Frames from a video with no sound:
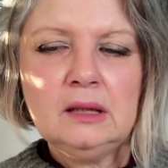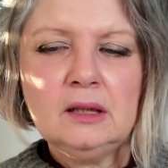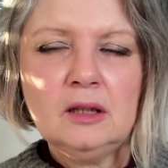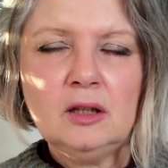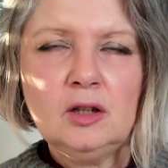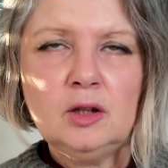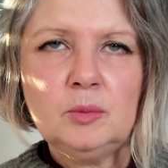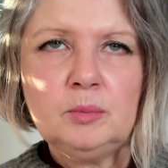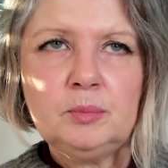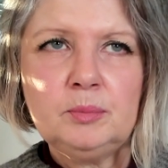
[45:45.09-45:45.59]

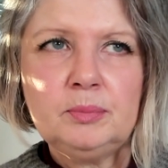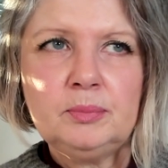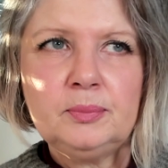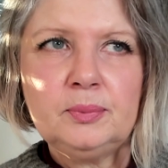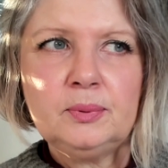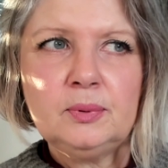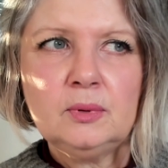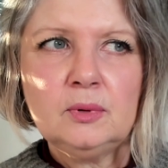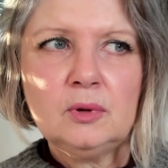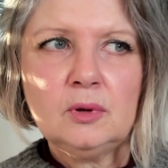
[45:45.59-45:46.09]
up
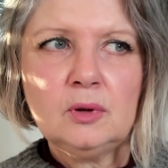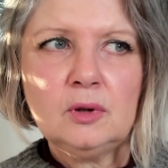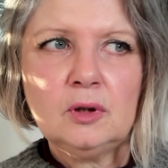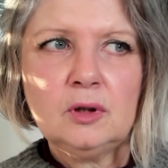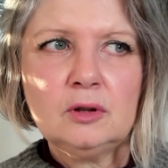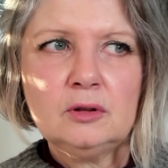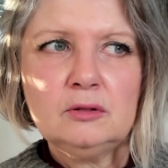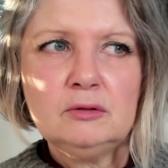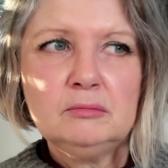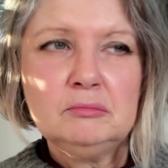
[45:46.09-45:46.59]

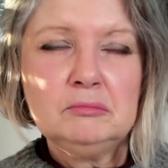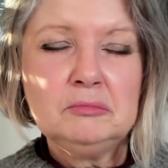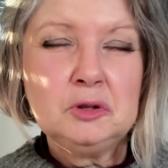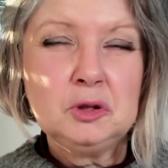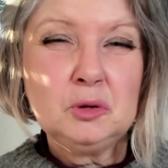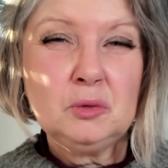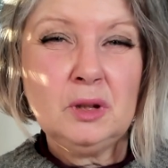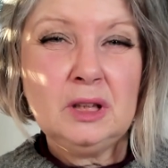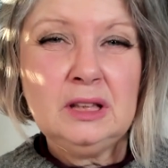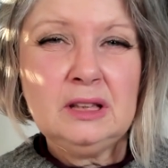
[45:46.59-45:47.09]
on the
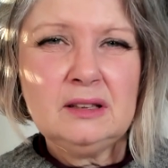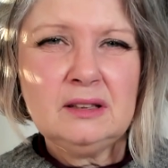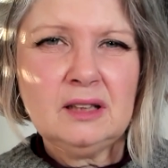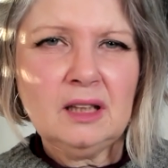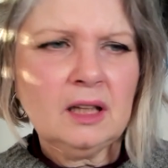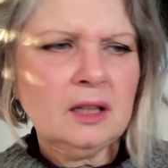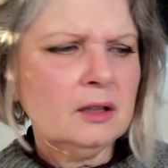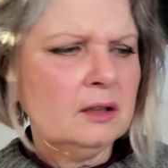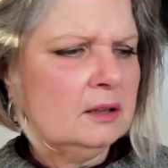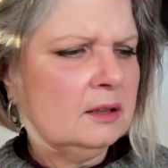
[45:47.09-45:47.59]

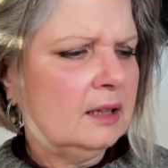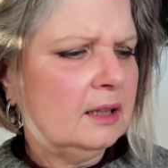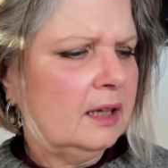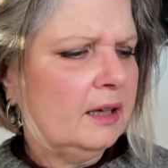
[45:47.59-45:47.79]
22nd.